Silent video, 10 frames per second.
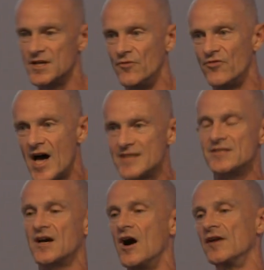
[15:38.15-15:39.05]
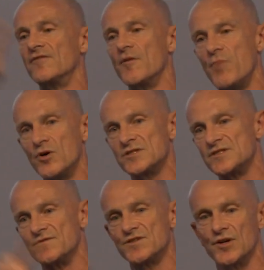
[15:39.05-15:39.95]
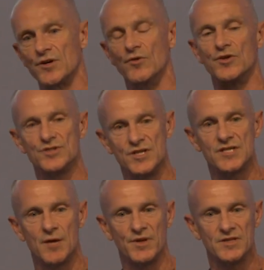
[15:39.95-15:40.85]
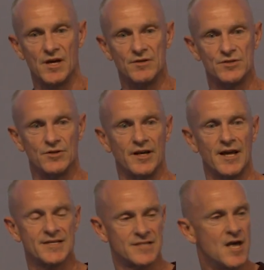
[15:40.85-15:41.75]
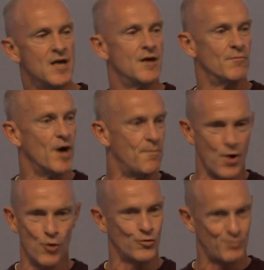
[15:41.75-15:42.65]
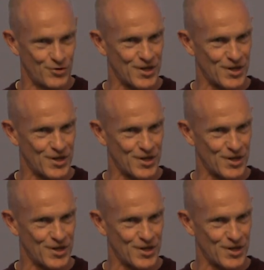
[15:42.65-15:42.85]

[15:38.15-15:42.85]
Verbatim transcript: So that's the kind of the positive circle that she's hoping to go to. And I guess my bold